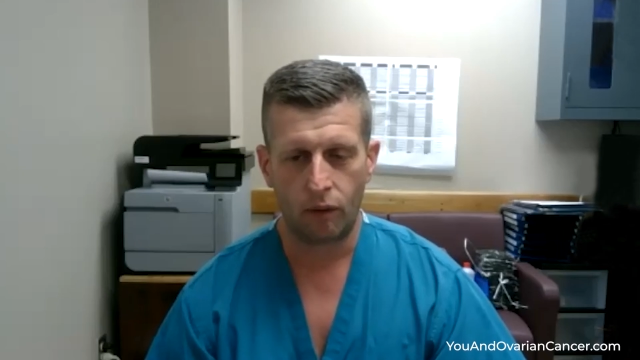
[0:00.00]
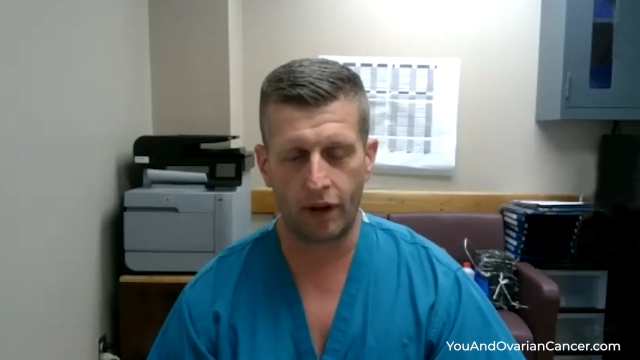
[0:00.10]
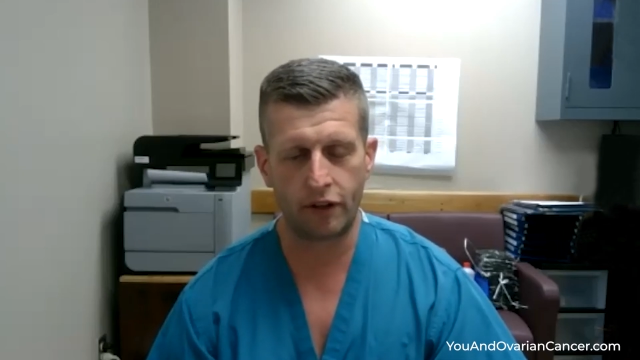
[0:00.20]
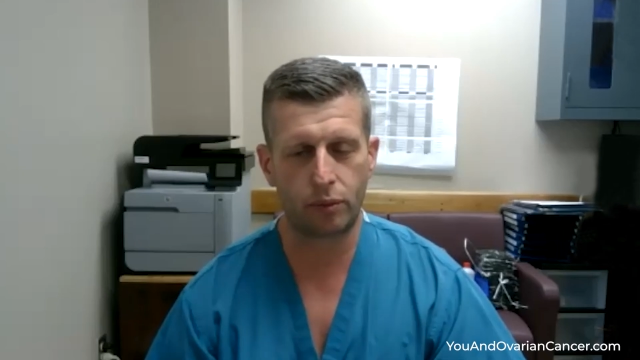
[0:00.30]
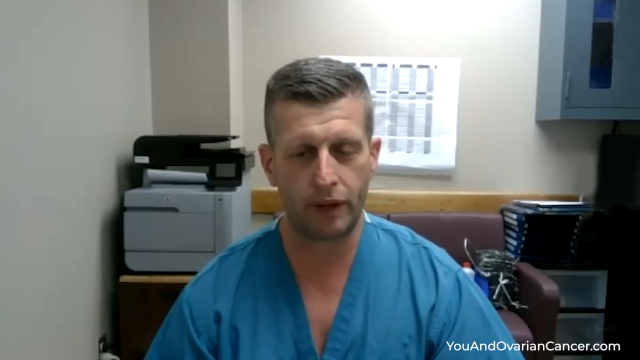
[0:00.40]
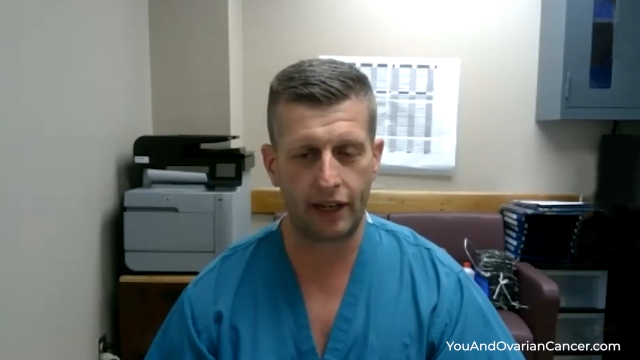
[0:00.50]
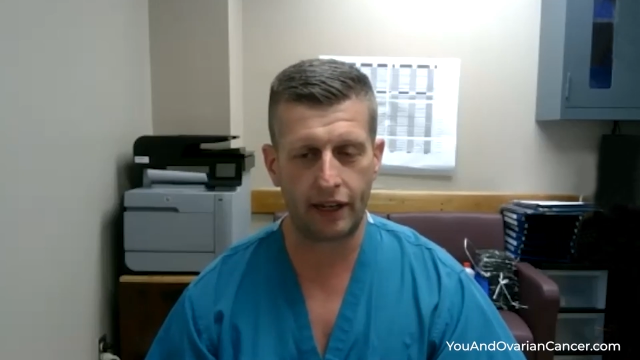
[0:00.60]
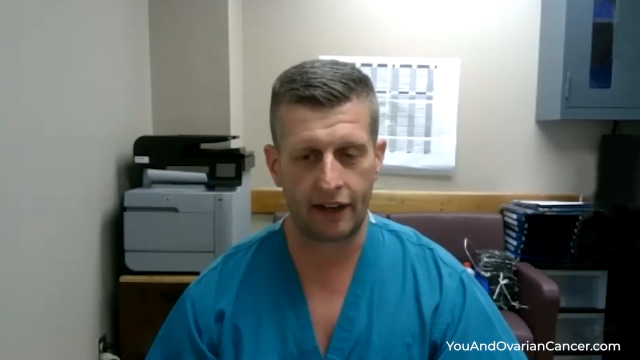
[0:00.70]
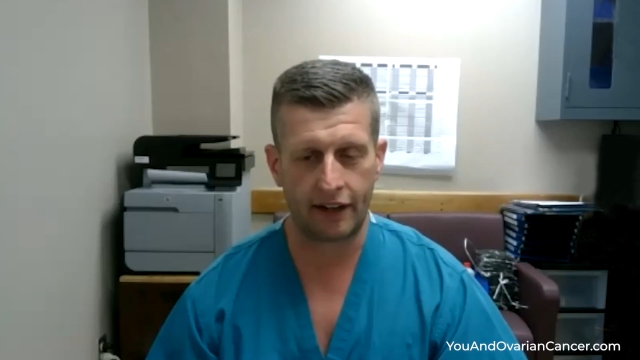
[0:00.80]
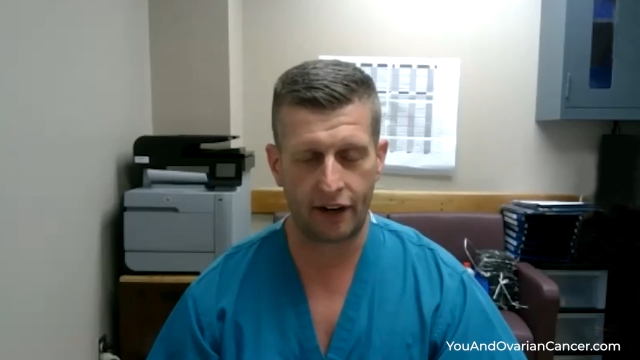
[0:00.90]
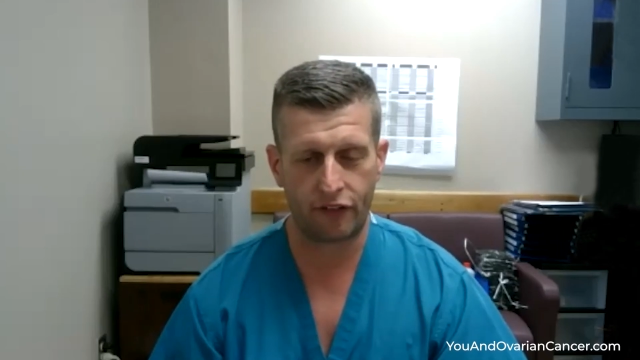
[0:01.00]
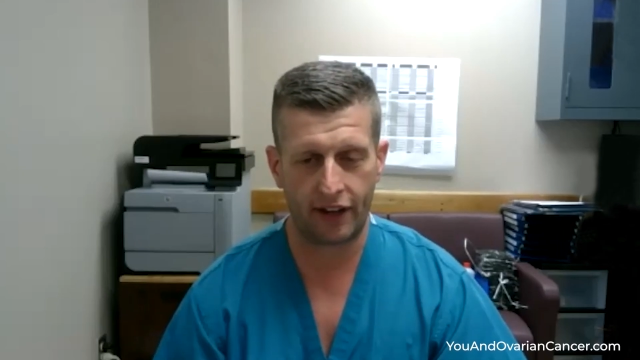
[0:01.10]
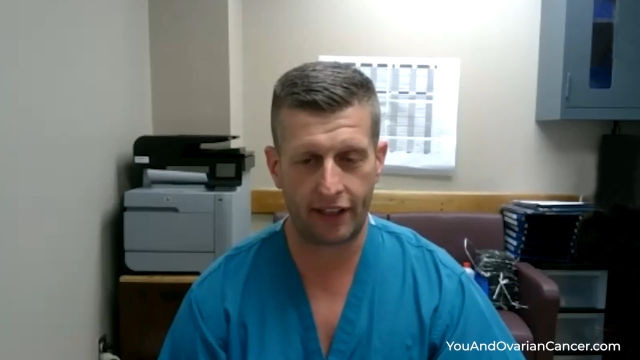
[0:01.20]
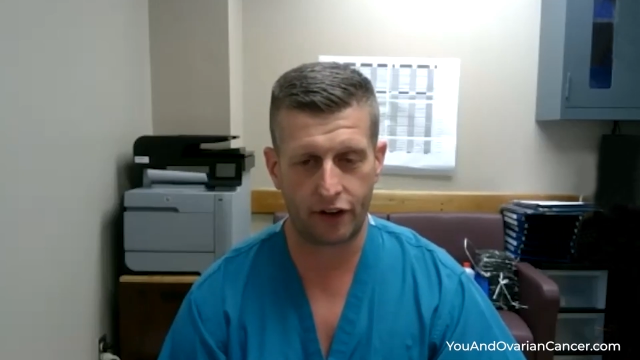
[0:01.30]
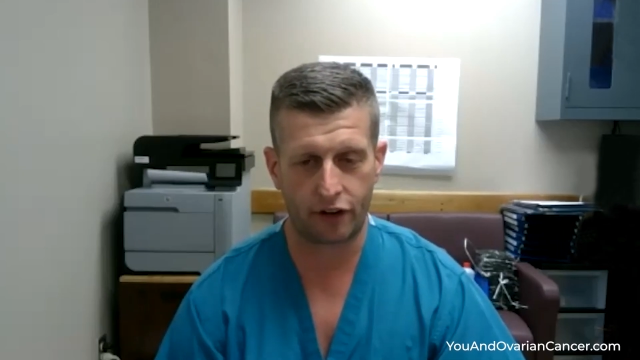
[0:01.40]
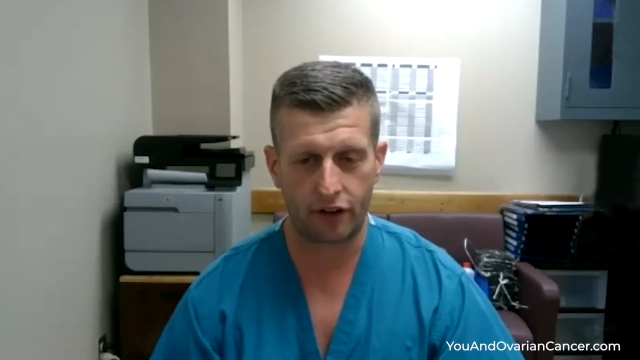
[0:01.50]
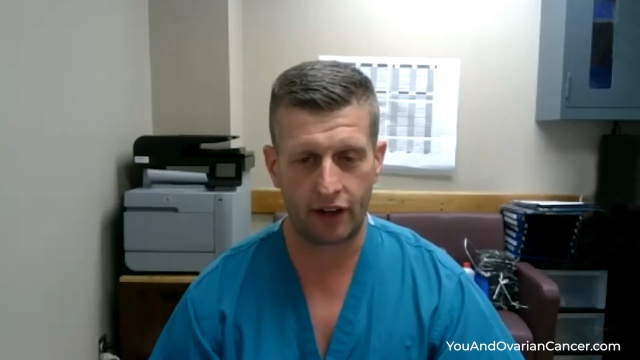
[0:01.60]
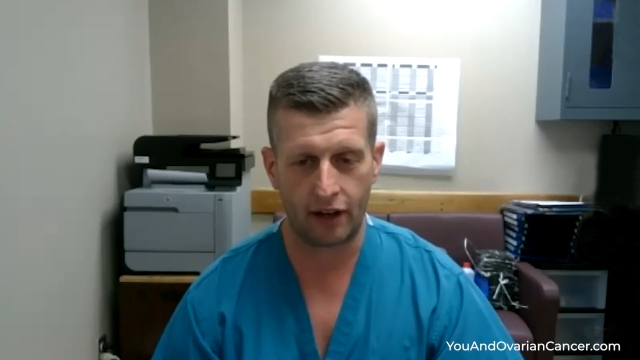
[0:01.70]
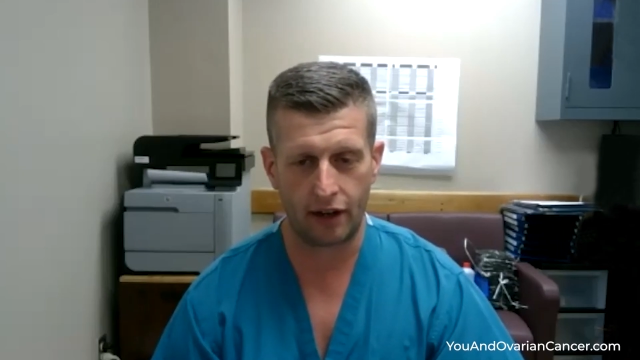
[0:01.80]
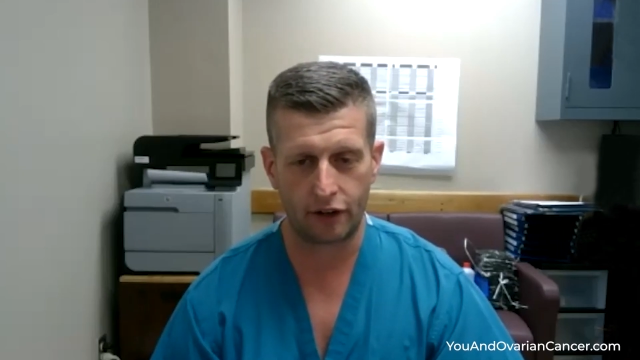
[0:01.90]
Once we identify that
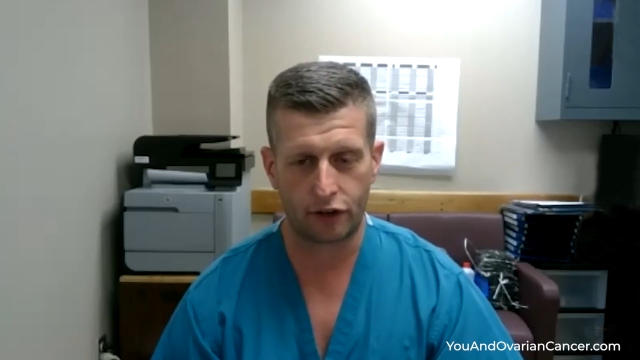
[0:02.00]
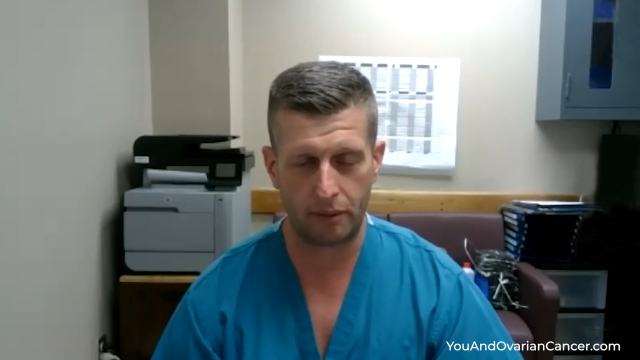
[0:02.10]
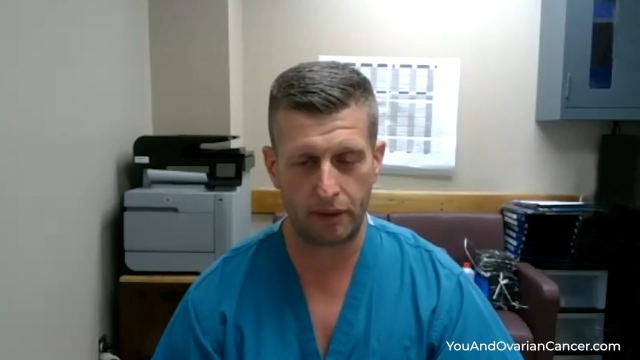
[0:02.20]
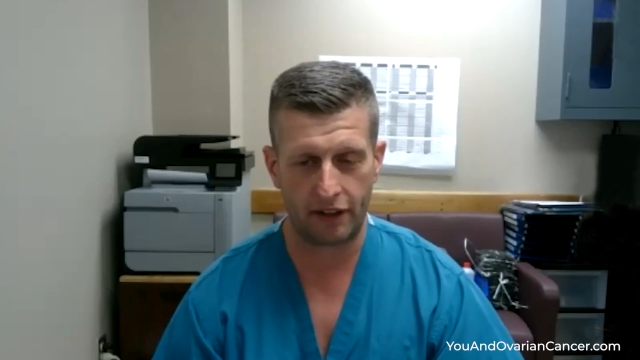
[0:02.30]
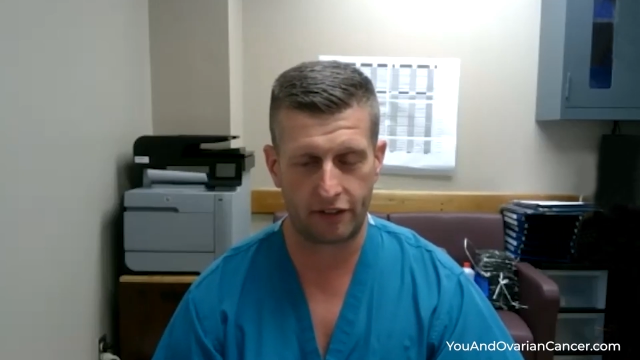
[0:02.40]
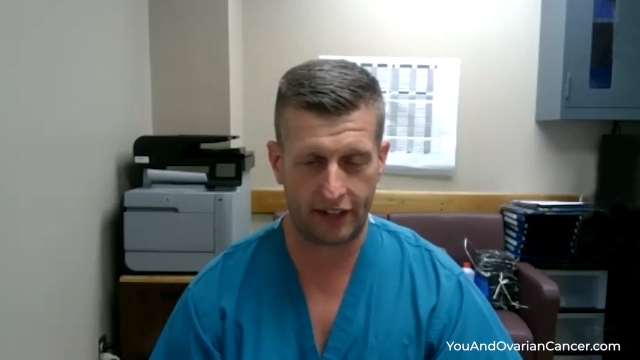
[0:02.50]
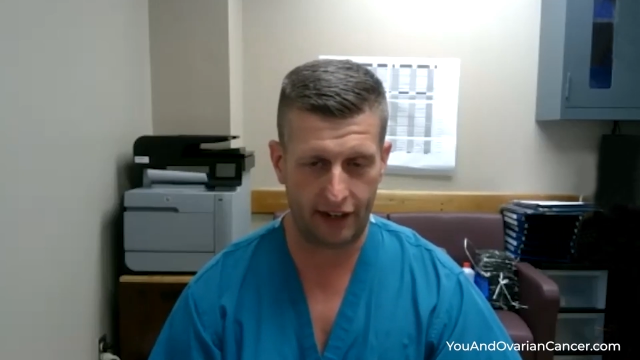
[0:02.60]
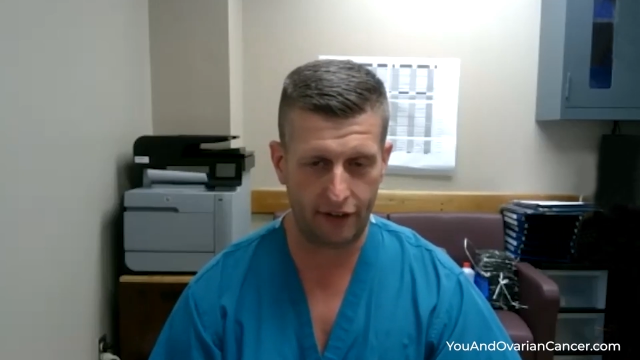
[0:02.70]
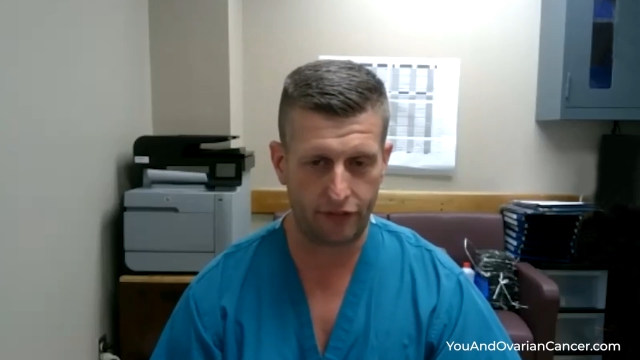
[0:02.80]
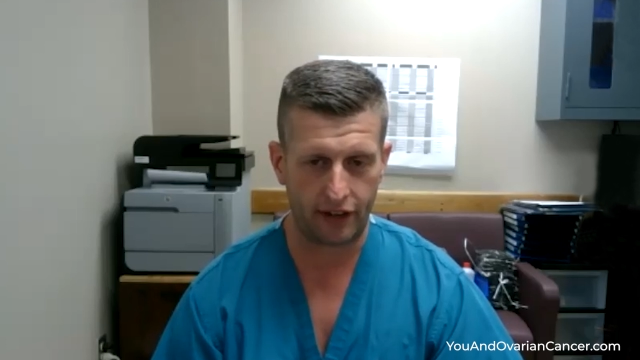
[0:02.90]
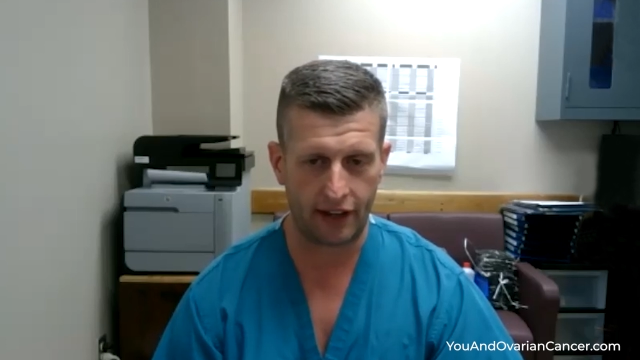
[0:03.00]
a treatment is safe